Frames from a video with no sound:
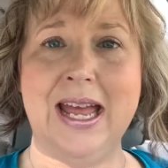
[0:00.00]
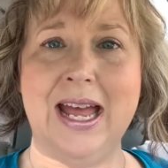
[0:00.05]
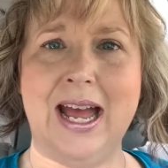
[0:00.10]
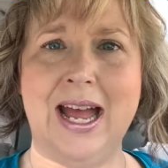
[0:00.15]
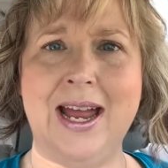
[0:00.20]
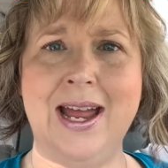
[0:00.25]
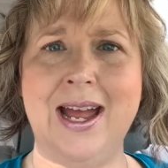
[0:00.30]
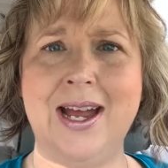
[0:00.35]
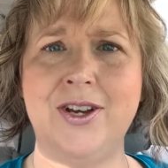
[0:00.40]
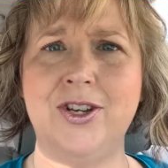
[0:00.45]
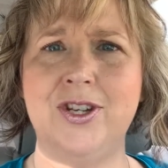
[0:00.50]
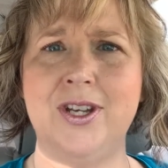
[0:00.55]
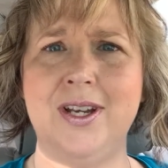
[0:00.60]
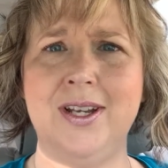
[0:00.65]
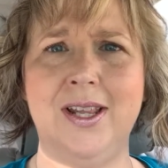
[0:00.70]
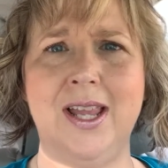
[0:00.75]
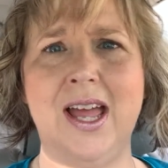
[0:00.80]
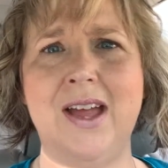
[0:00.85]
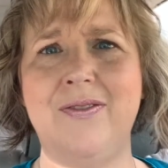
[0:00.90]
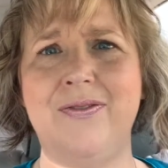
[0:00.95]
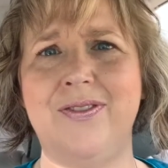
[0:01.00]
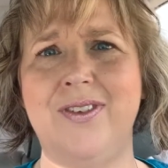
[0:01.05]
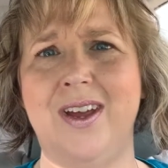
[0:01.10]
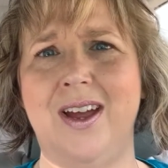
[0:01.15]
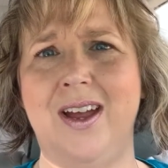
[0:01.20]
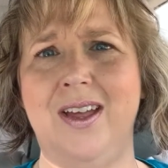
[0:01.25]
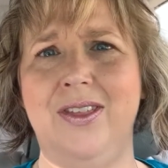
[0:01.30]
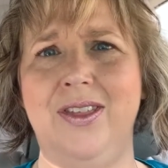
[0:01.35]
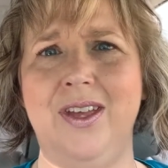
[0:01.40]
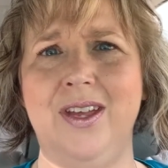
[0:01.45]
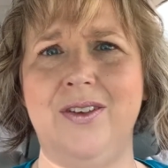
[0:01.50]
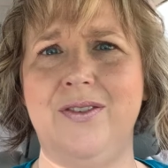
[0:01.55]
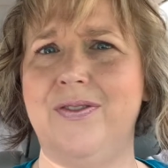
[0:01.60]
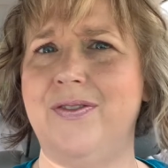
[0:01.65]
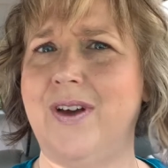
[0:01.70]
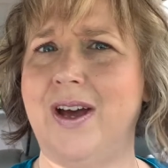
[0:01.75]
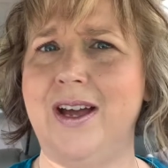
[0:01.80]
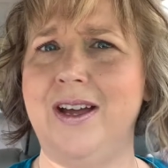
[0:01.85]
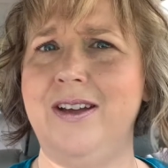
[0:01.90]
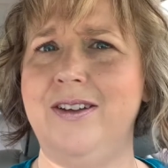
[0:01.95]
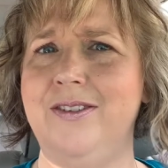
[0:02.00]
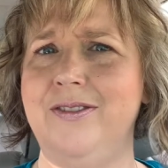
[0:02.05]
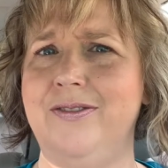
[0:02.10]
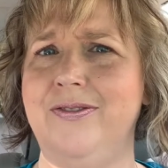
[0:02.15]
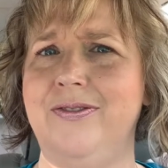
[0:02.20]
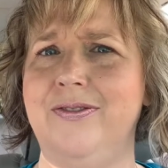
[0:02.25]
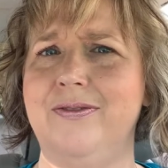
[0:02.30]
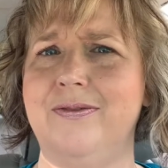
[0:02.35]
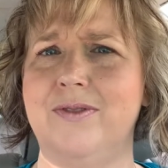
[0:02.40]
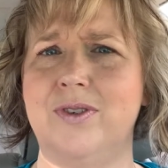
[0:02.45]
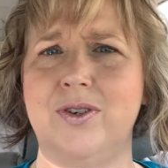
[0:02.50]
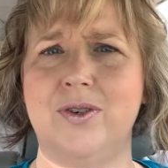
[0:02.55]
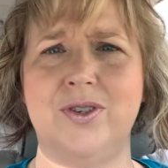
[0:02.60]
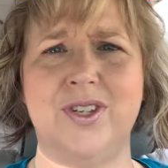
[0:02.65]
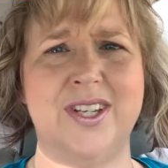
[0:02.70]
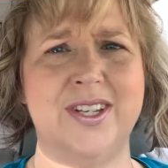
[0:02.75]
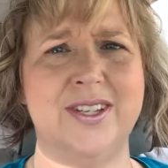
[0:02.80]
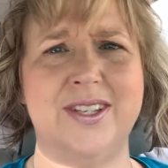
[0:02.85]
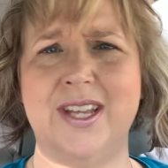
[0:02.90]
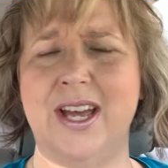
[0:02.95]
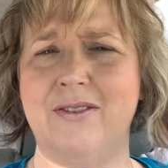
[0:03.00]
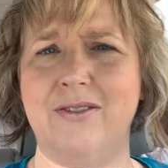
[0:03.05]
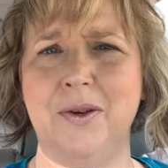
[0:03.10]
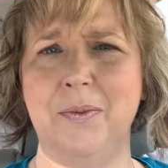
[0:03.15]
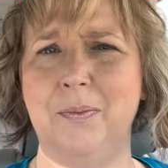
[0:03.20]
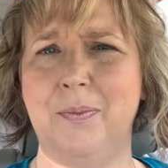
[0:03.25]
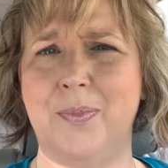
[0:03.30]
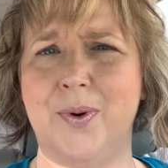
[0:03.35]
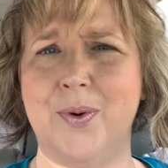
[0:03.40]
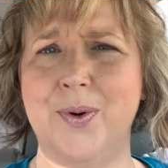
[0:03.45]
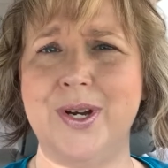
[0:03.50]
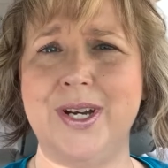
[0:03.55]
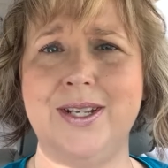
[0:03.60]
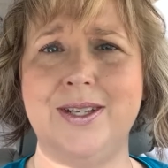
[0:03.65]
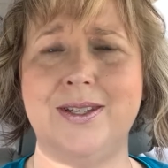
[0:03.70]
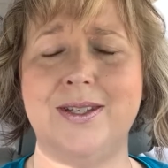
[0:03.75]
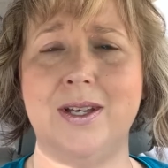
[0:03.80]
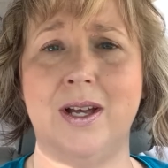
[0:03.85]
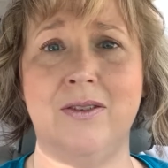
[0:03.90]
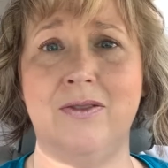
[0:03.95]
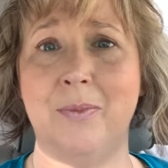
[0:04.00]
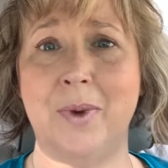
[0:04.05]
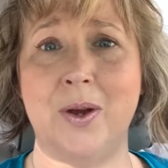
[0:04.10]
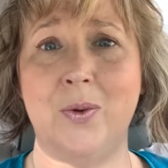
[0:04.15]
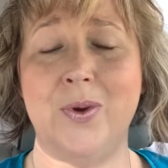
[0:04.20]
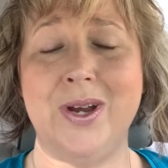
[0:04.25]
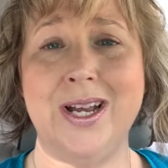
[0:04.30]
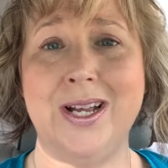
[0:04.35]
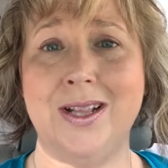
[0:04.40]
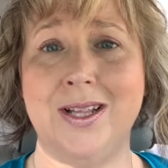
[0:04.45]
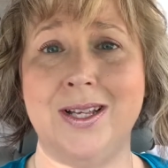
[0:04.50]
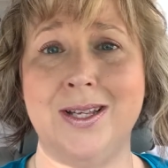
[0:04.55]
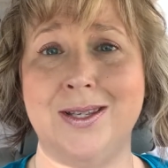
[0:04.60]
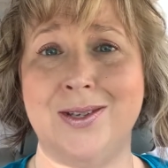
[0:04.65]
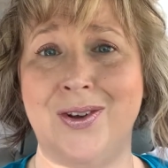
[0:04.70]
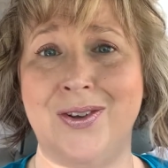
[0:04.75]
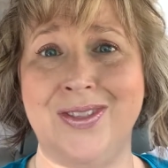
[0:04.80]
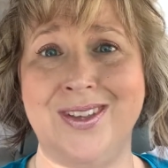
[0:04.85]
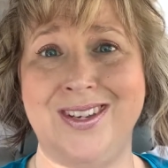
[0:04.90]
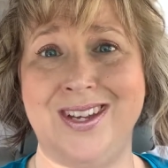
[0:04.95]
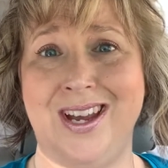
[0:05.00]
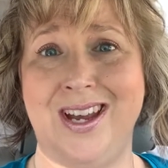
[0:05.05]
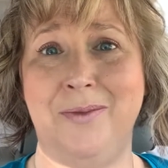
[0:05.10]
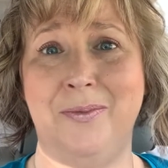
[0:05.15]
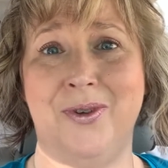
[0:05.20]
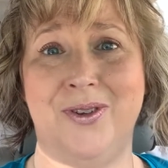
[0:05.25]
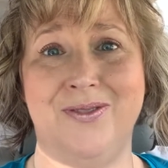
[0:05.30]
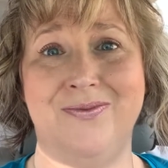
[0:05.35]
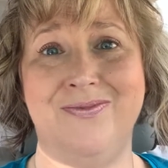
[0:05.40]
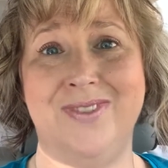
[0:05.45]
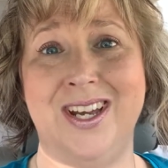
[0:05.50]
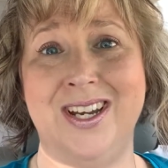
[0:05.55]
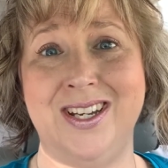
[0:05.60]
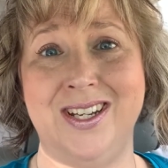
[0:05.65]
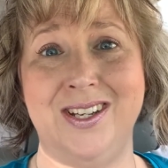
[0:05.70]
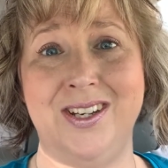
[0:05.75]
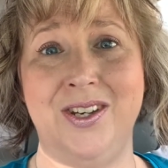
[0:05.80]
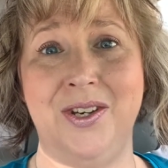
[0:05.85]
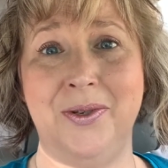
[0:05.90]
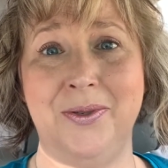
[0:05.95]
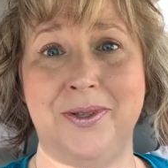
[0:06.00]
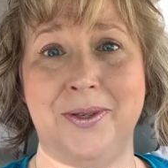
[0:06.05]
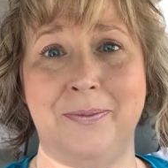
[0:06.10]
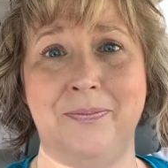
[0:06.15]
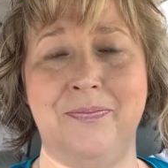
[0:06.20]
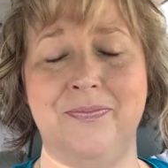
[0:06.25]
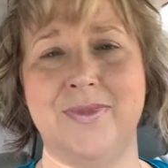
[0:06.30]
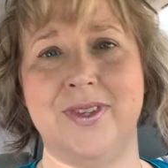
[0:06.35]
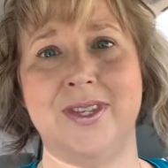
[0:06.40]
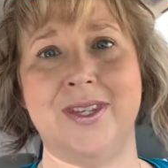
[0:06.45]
I actually left, I think, five to seven points of my weeklies on the table. I didn't use them.